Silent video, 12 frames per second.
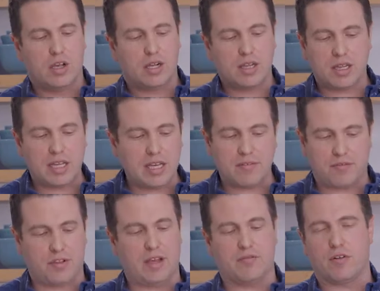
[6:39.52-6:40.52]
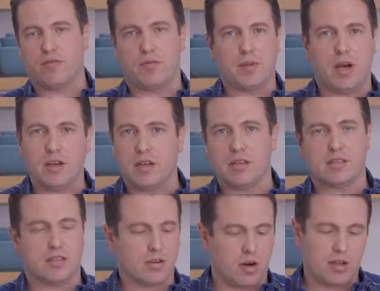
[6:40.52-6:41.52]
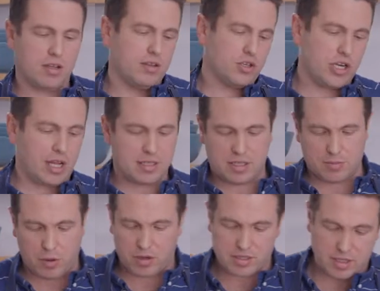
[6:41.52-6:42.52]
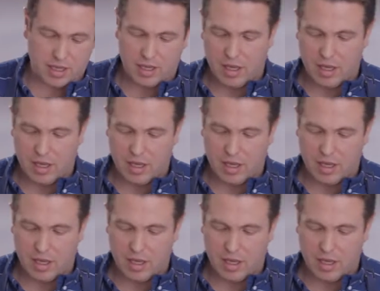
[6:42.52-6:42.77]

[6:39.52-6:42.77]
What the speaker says: clean flavor from the onions and the garlic and the shallots and the parsley.